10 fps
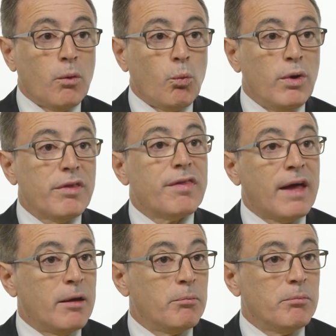With
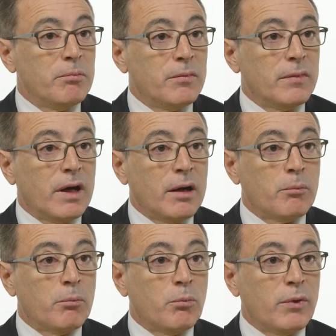that,
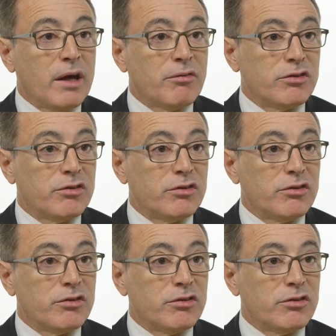we have a